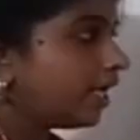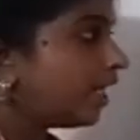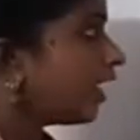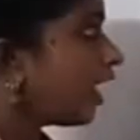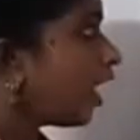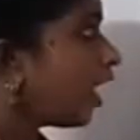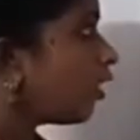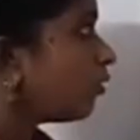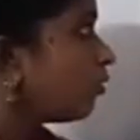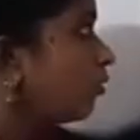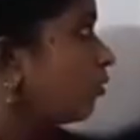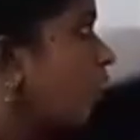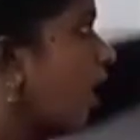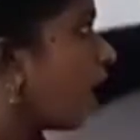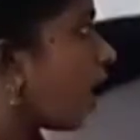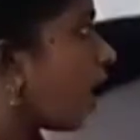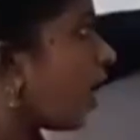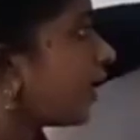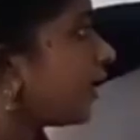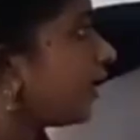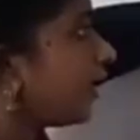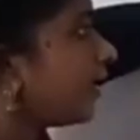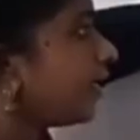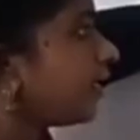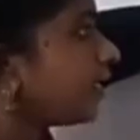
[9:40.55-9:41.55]
Now
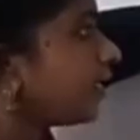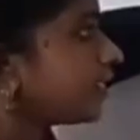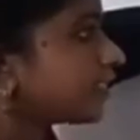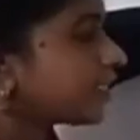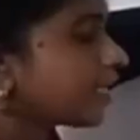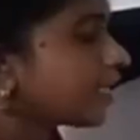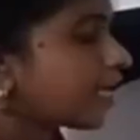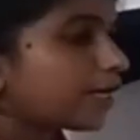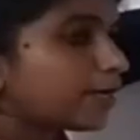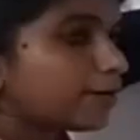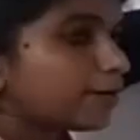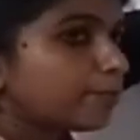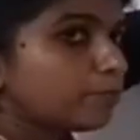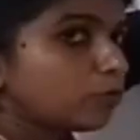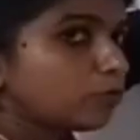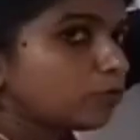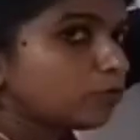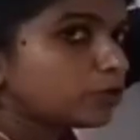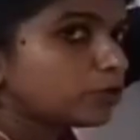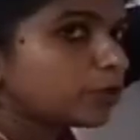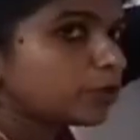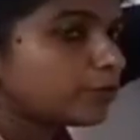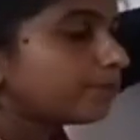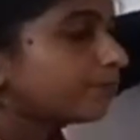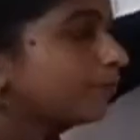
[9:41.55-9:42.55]
RNAs are
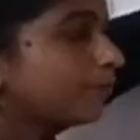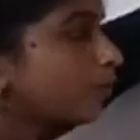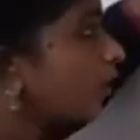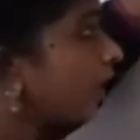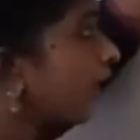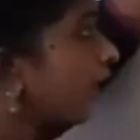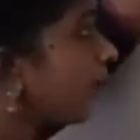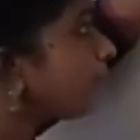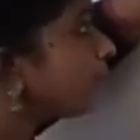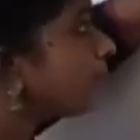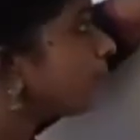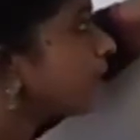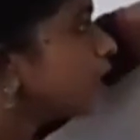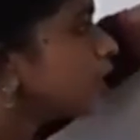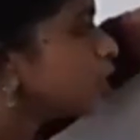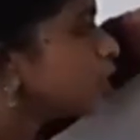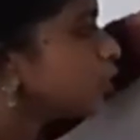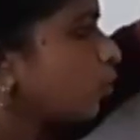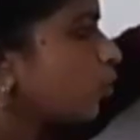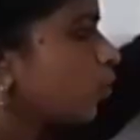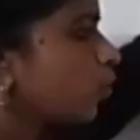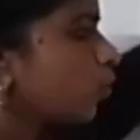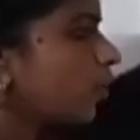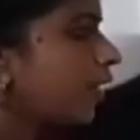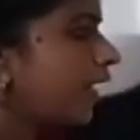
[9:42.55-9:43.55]
removed. Okay.
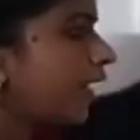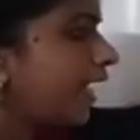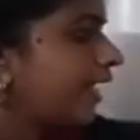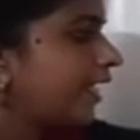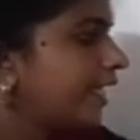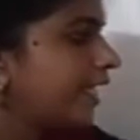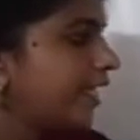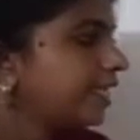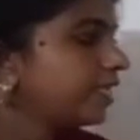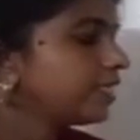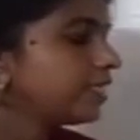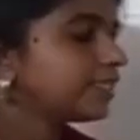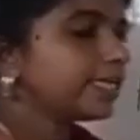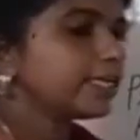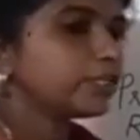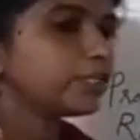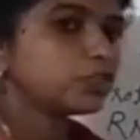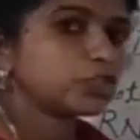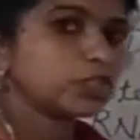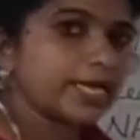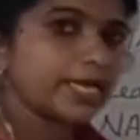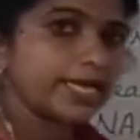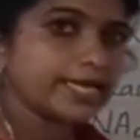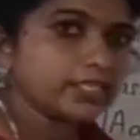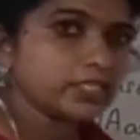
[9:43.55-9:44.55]
So again they
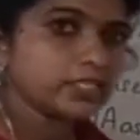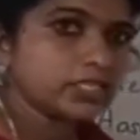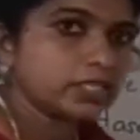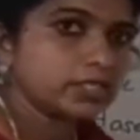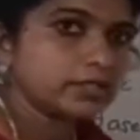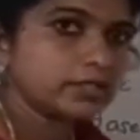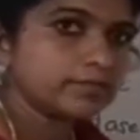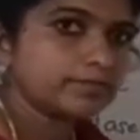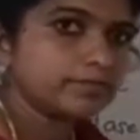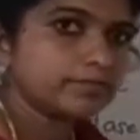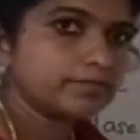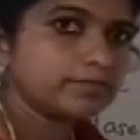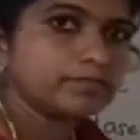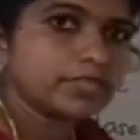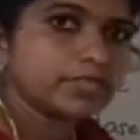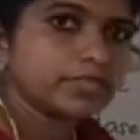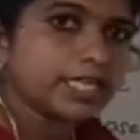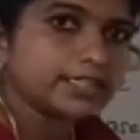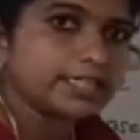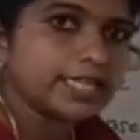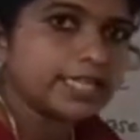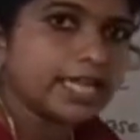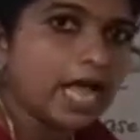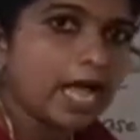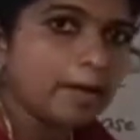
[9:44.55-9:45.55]
checked.
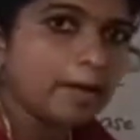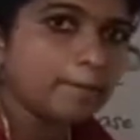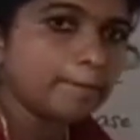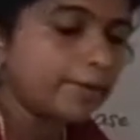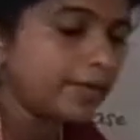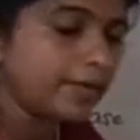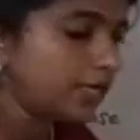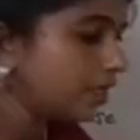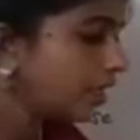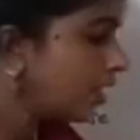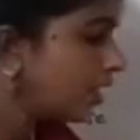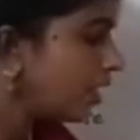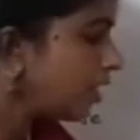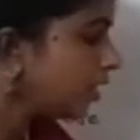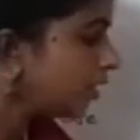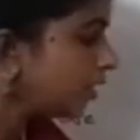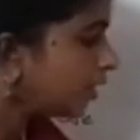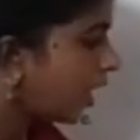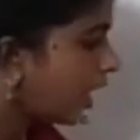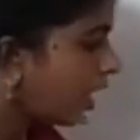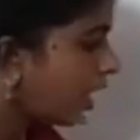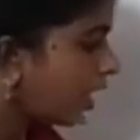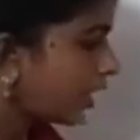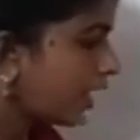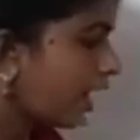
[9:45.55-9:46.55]
Nothing happened.
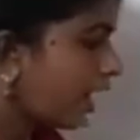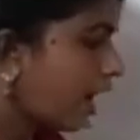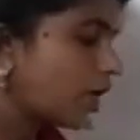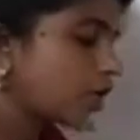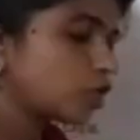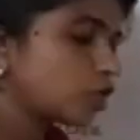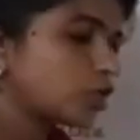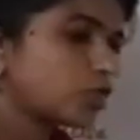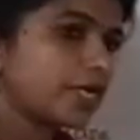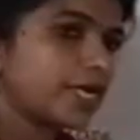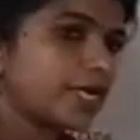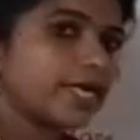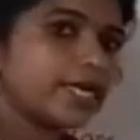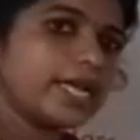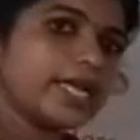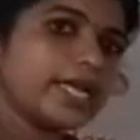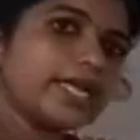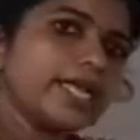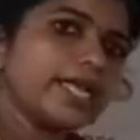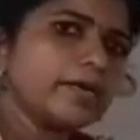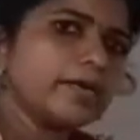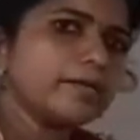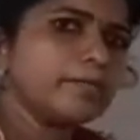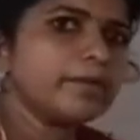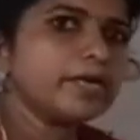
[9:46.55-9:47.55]
The R strain
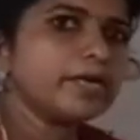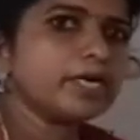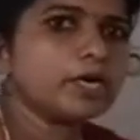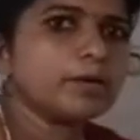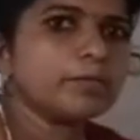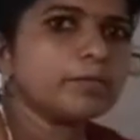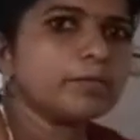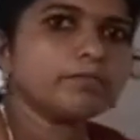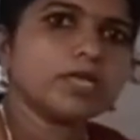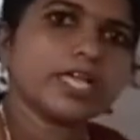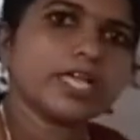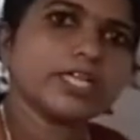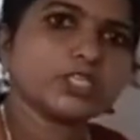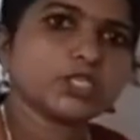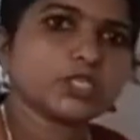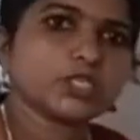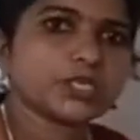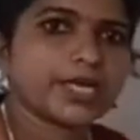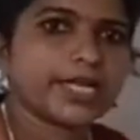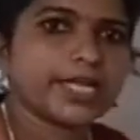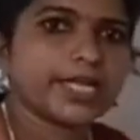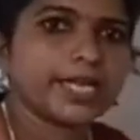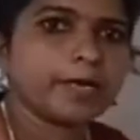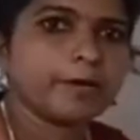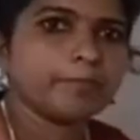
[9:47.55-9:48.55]
again become S
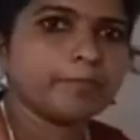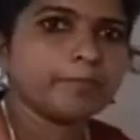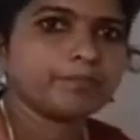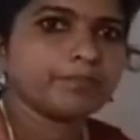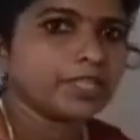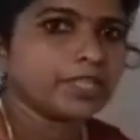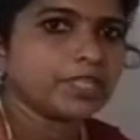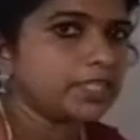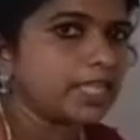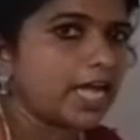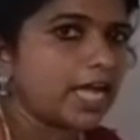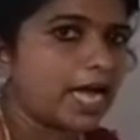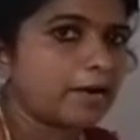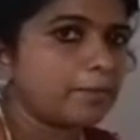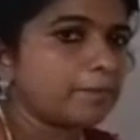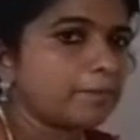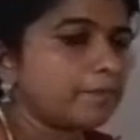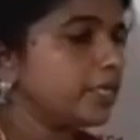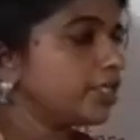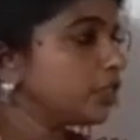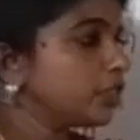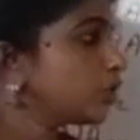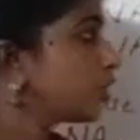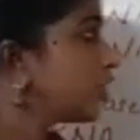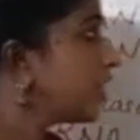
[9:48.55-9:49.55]
strain. That
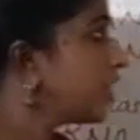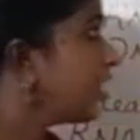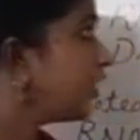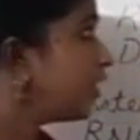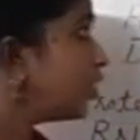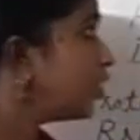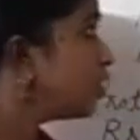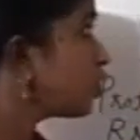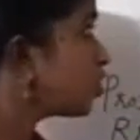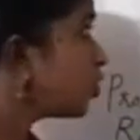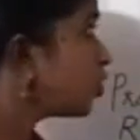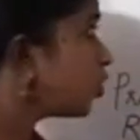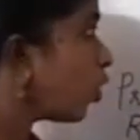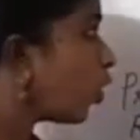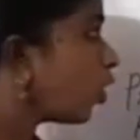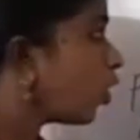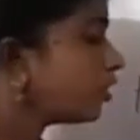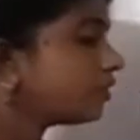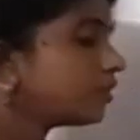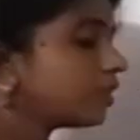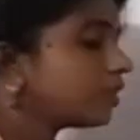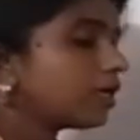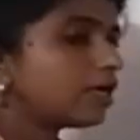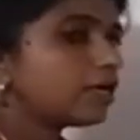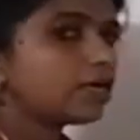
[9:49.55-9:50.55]
means it is
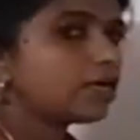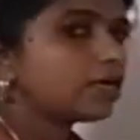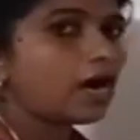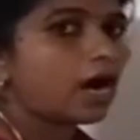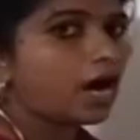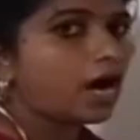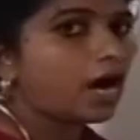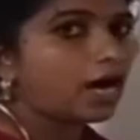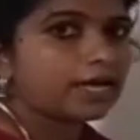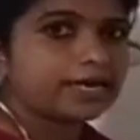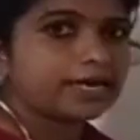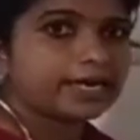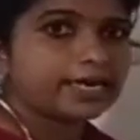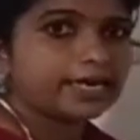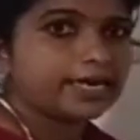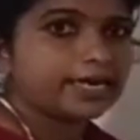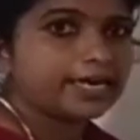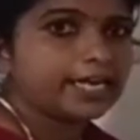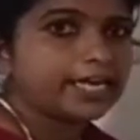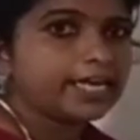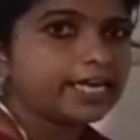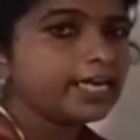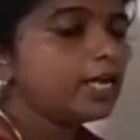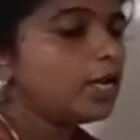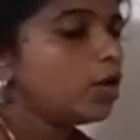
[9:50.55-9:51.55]
not the
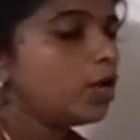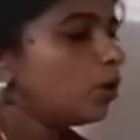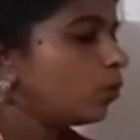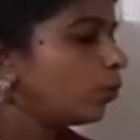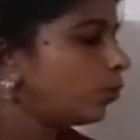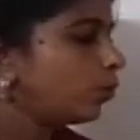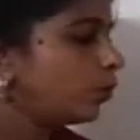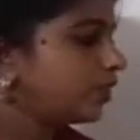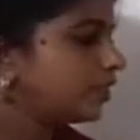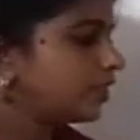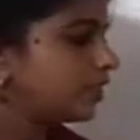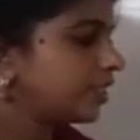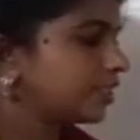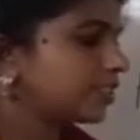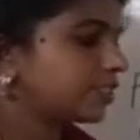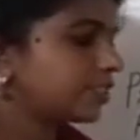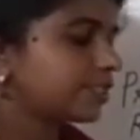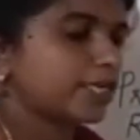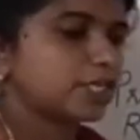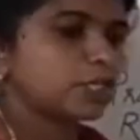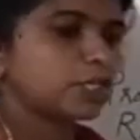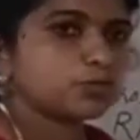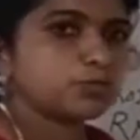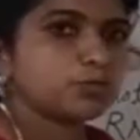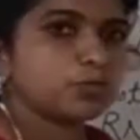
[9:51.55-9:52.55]
RNA which is
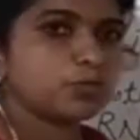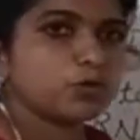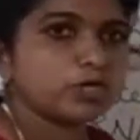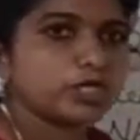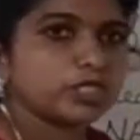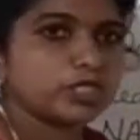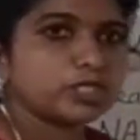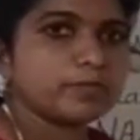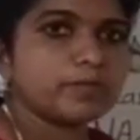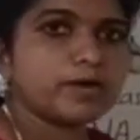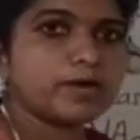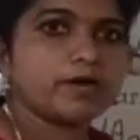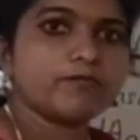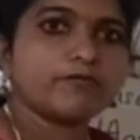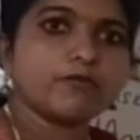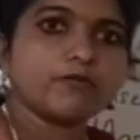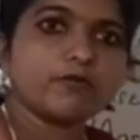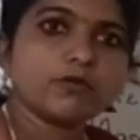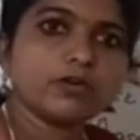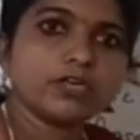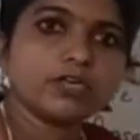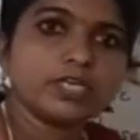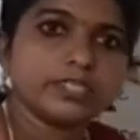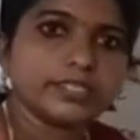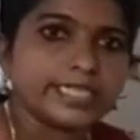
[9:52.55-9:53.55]
responsible
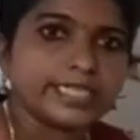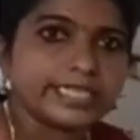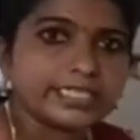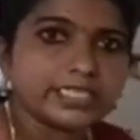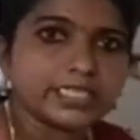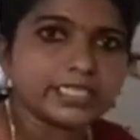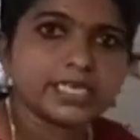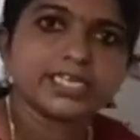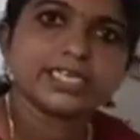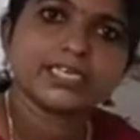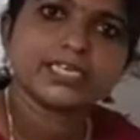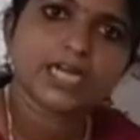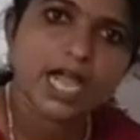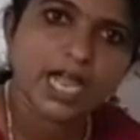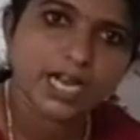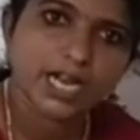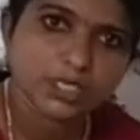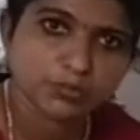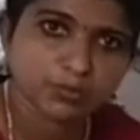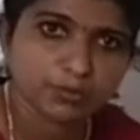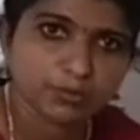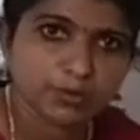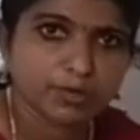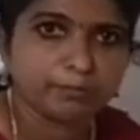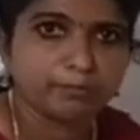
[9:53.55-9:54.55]
for this
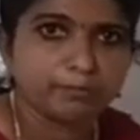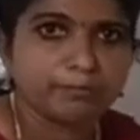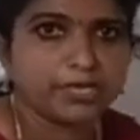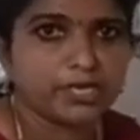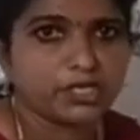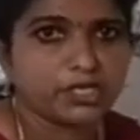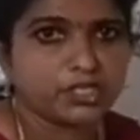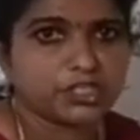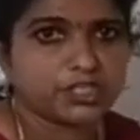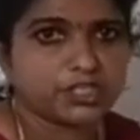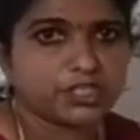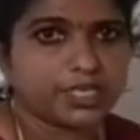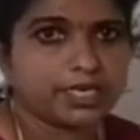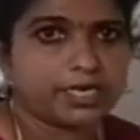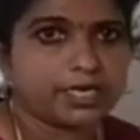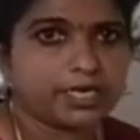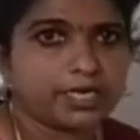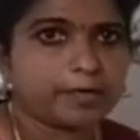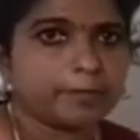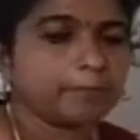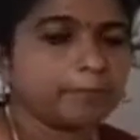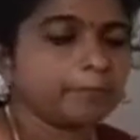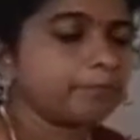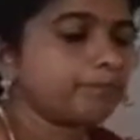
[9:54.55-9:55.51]
transformation.